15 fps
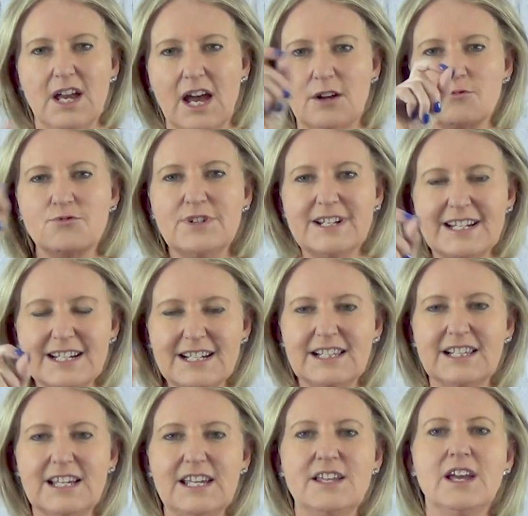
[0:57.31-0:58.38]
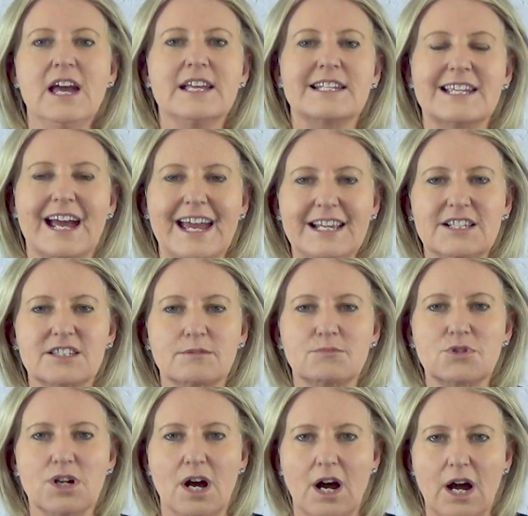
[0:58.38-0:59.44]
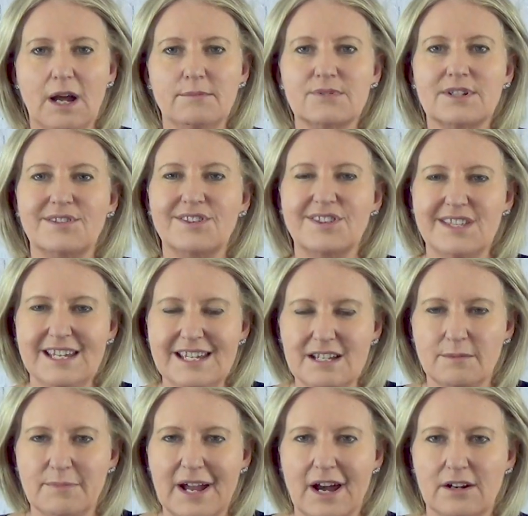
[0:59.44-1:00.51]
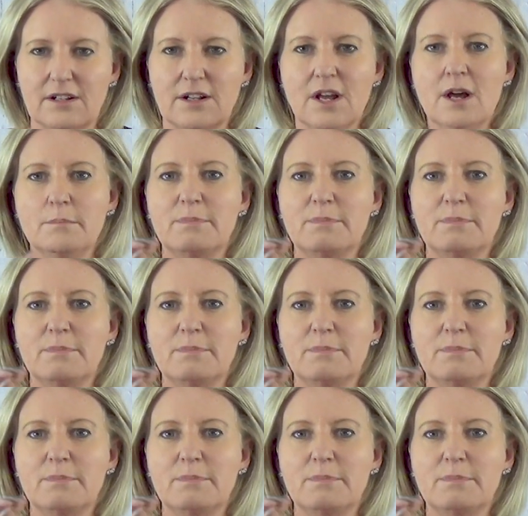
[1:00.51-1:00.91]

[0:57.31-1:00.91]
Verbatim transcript: And really take some time to think about it